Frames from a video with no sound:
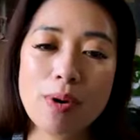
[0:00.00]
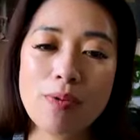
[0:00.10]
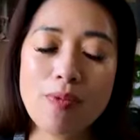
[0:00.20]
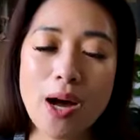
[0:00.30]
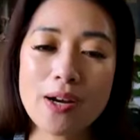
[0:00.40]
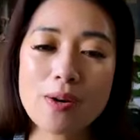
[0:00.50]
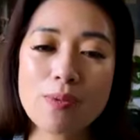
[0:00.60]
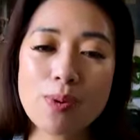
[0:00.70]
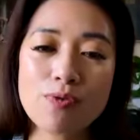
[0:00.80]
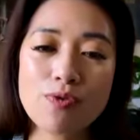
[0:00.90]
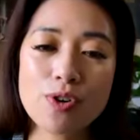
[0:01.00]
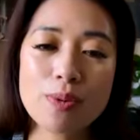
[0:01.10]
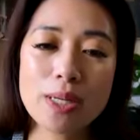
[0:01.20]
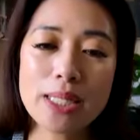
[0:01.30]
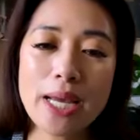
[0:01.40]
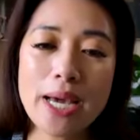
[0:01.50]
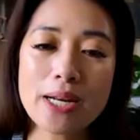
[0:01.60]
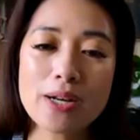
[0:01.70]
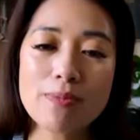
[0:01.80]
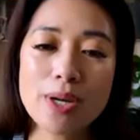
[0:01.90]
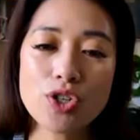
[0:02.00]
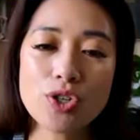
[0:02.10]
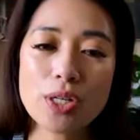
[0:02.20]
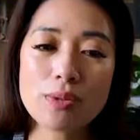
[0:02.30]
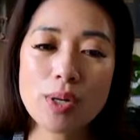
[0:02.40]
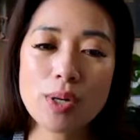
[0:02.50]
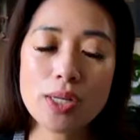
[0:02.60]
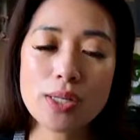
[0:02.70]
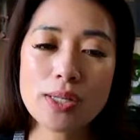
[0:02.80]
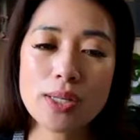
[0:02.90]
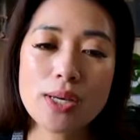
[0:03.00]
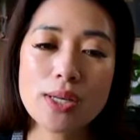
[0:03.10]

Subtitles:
provider performance, and your patient experience.